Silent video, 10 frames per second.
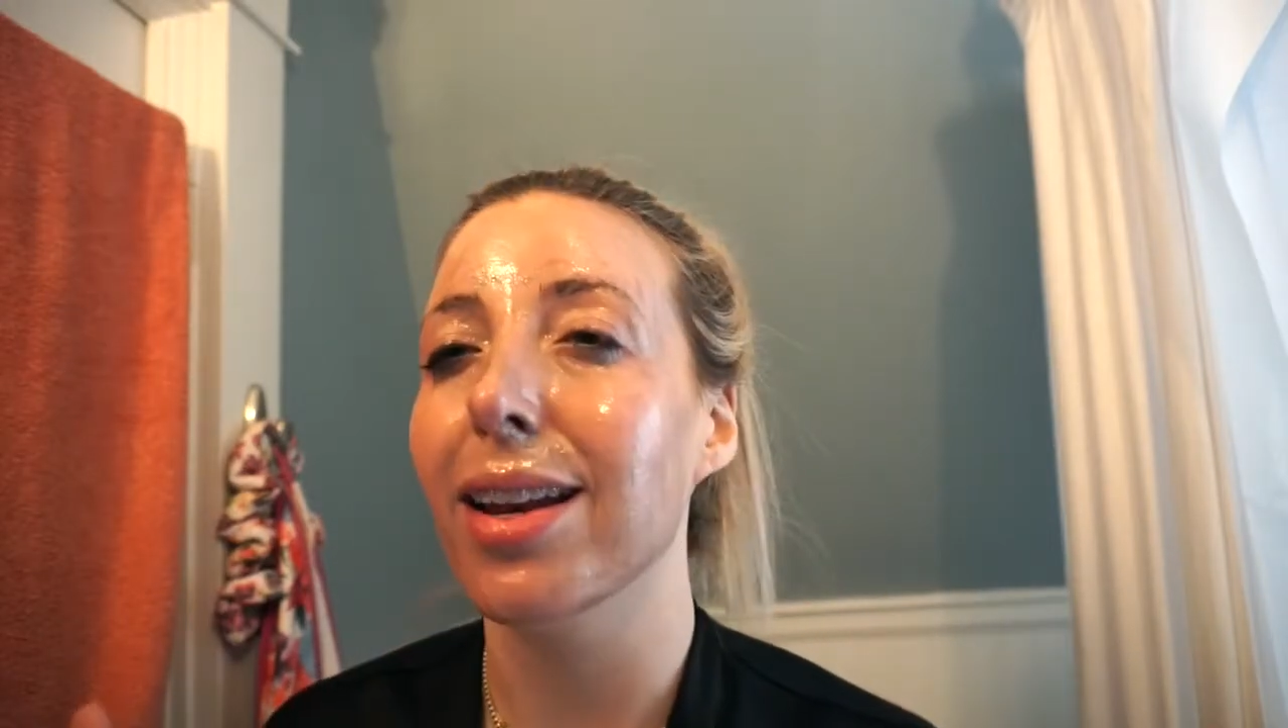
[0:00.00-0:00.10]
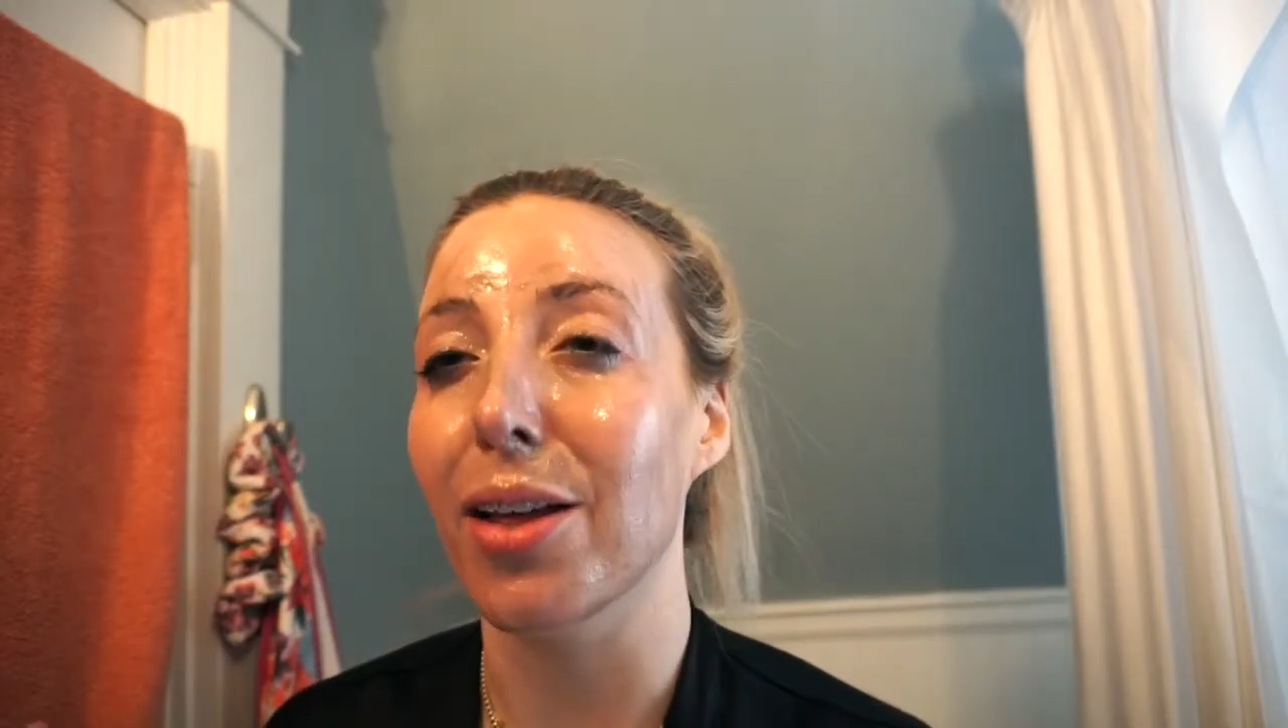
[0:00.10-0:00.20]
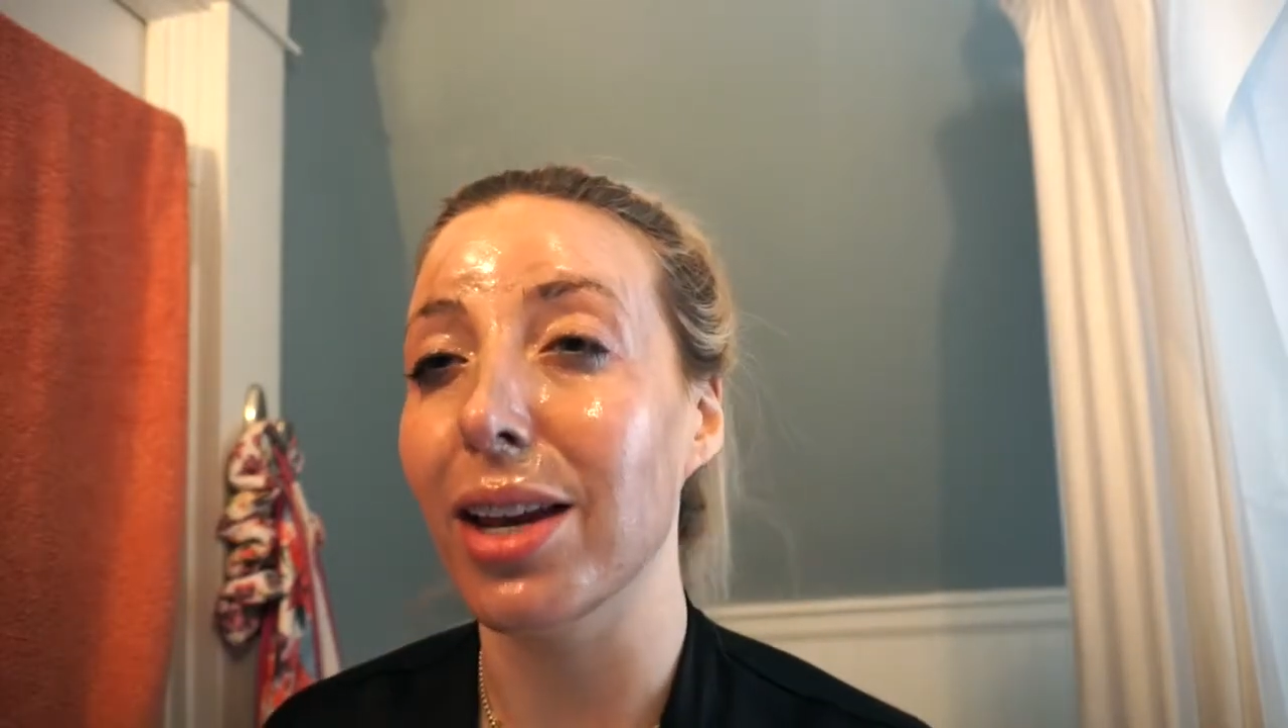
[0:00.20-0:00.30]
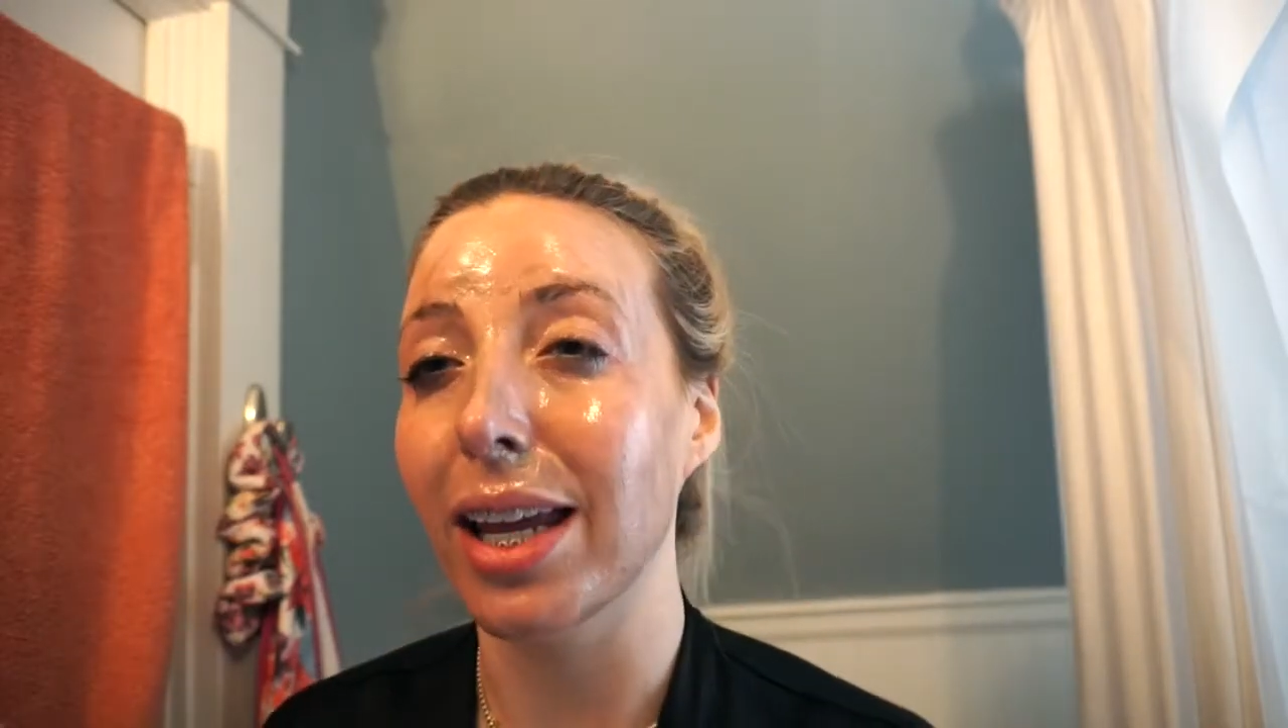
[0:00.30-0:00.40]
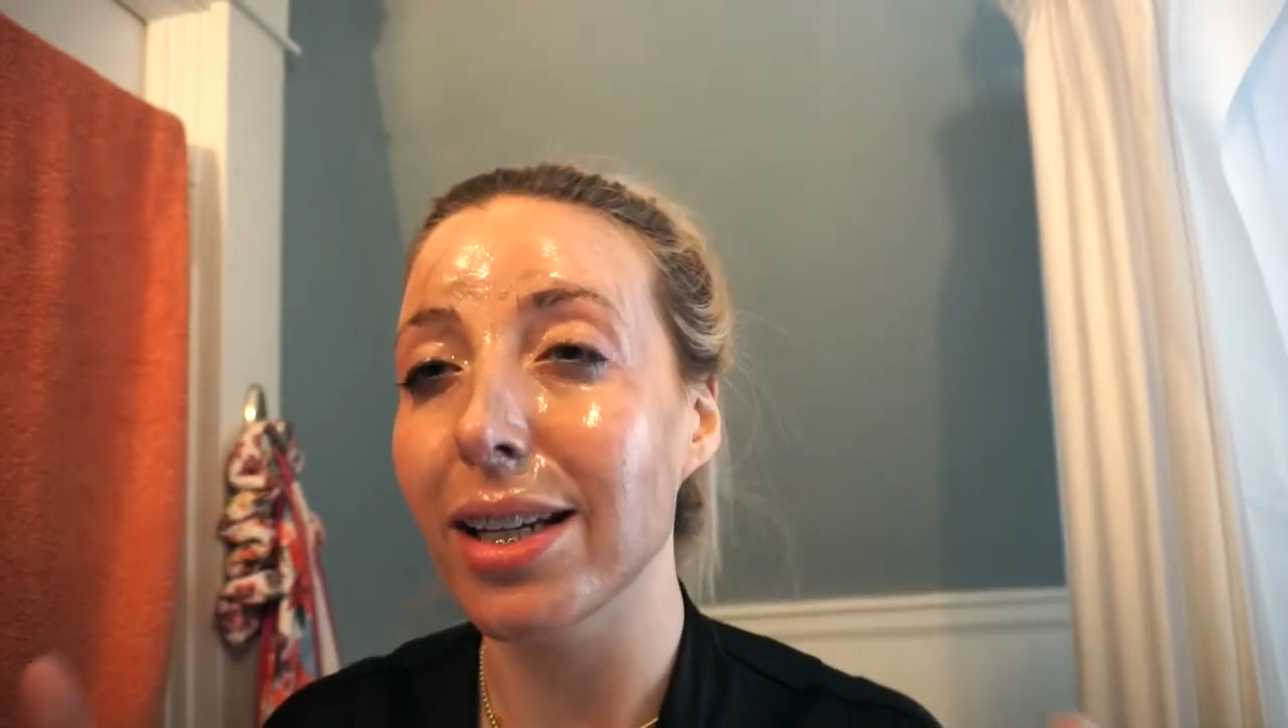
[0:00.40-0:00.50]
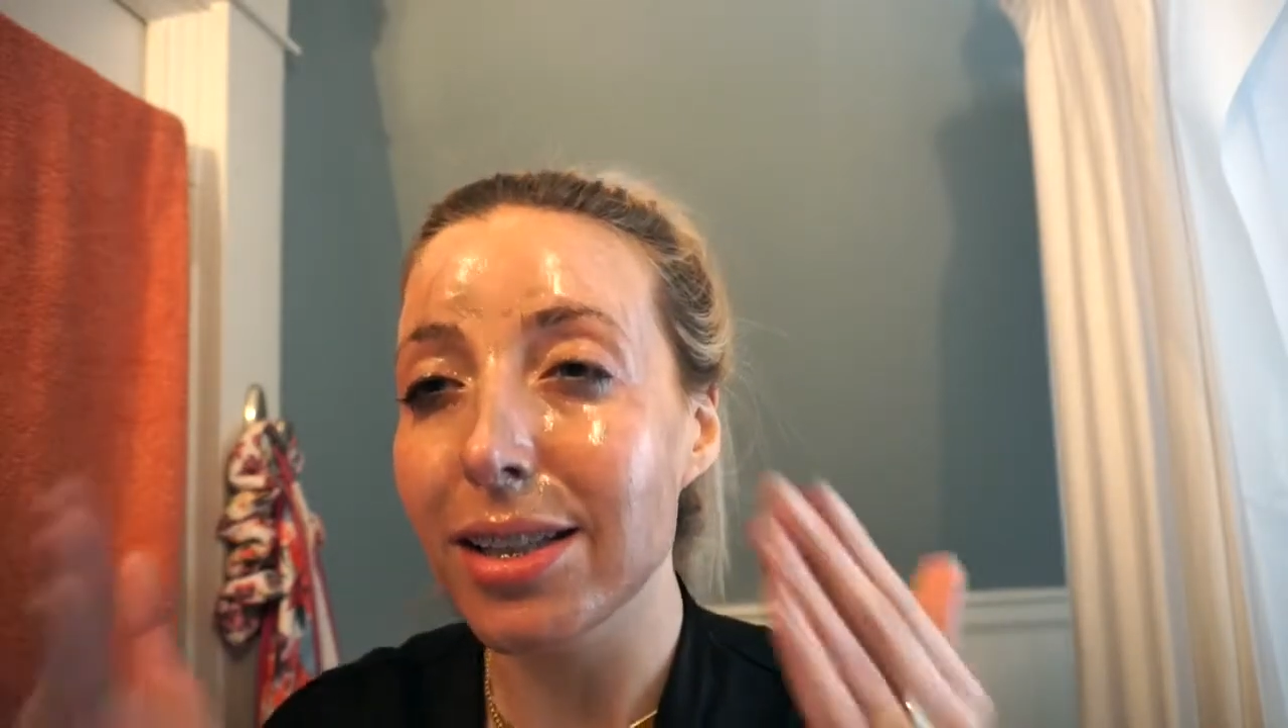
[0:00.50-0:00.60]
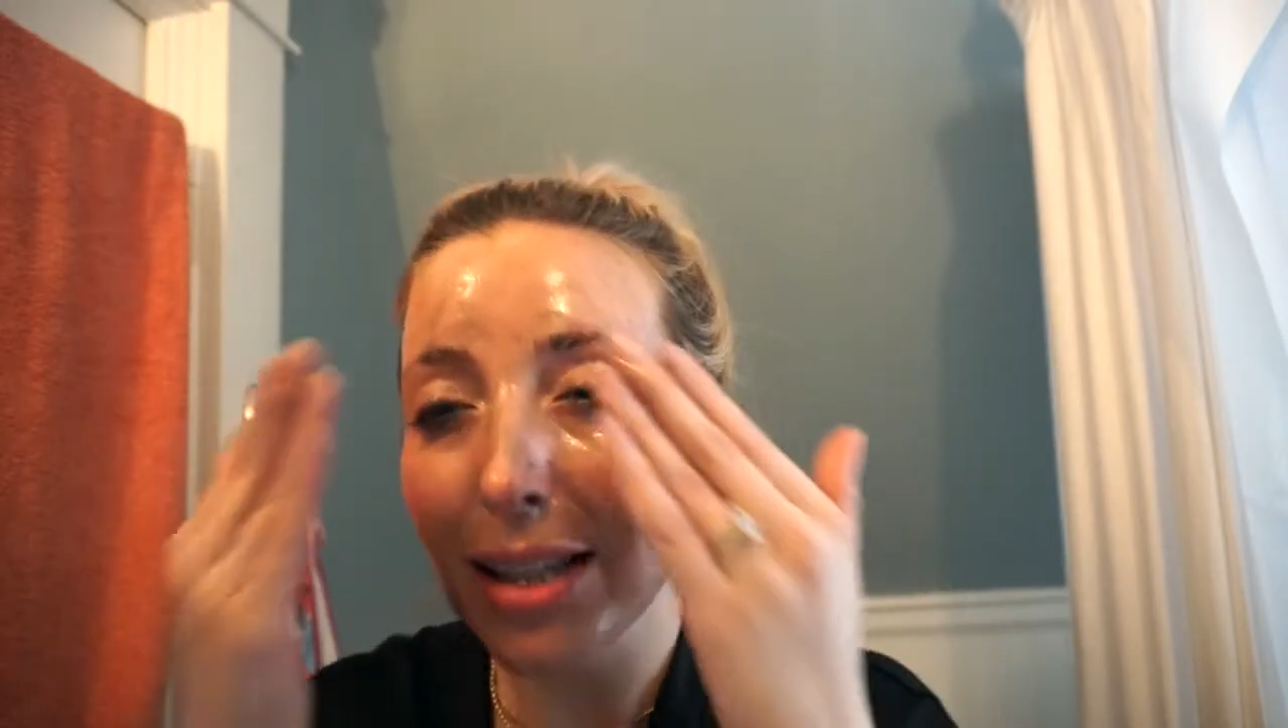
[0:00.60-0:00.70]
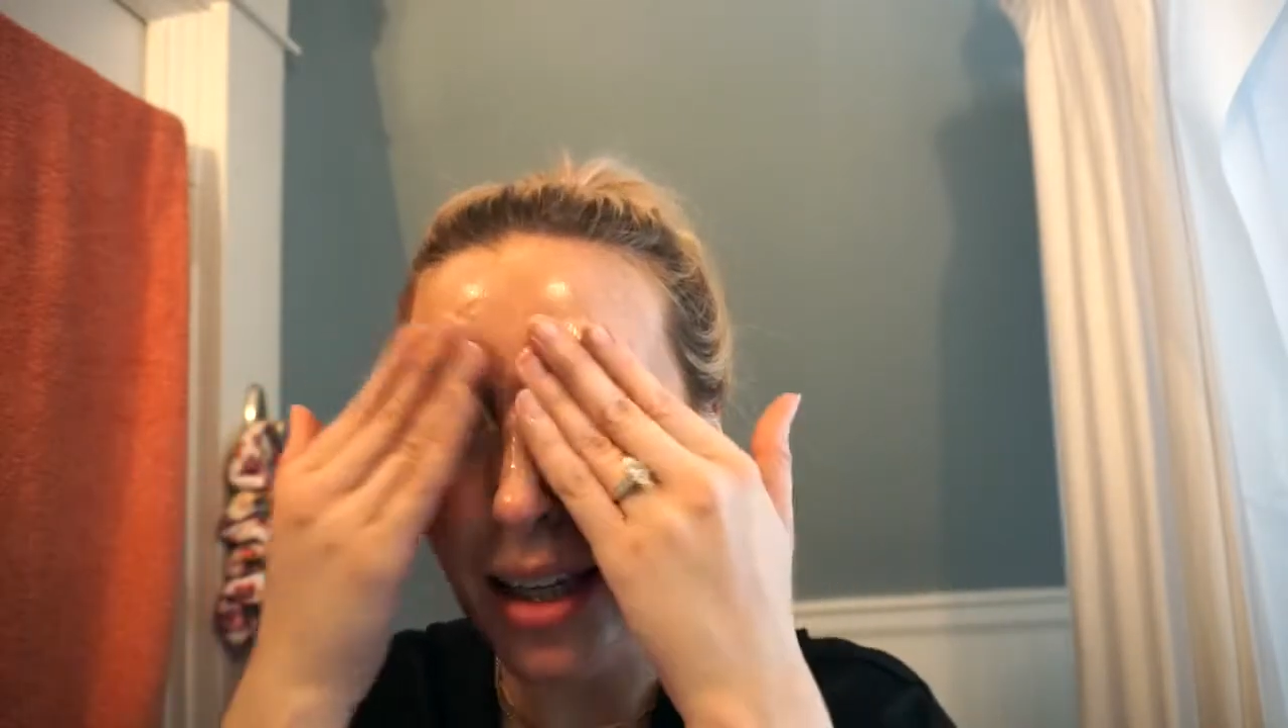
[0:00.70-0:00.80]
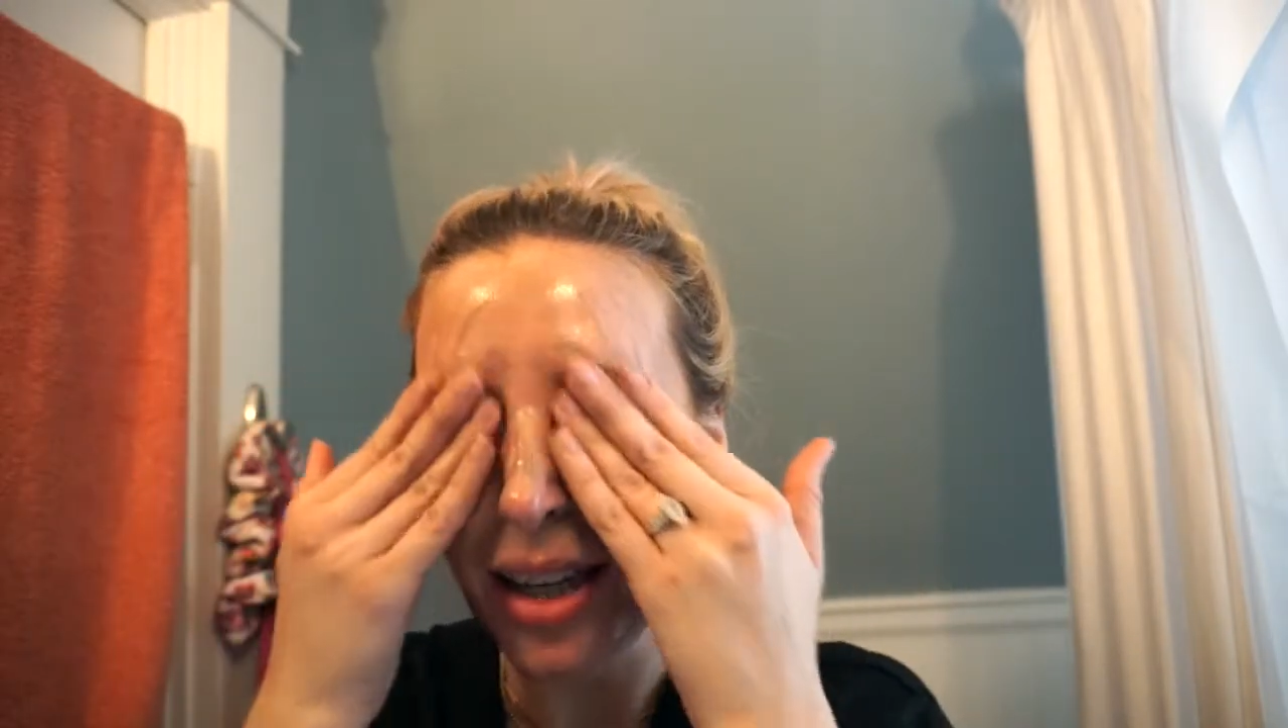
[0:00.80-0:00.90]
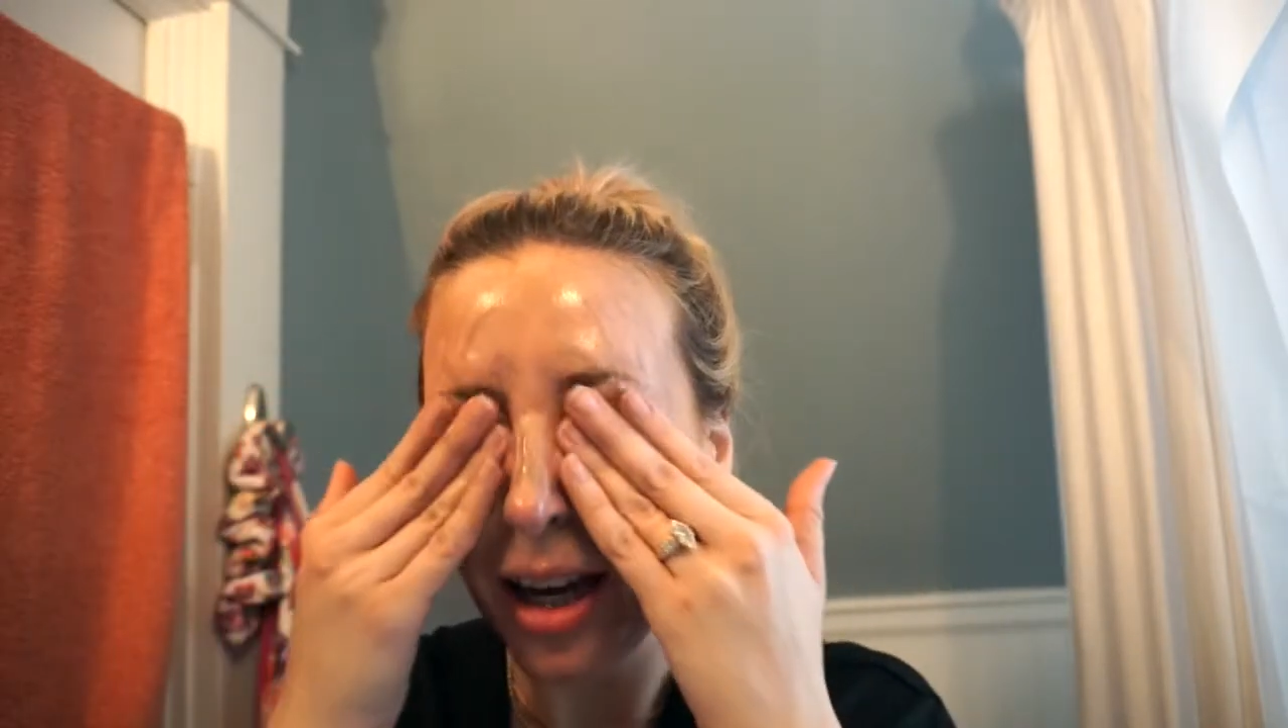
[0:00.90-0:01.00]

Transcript: Now that I can't see,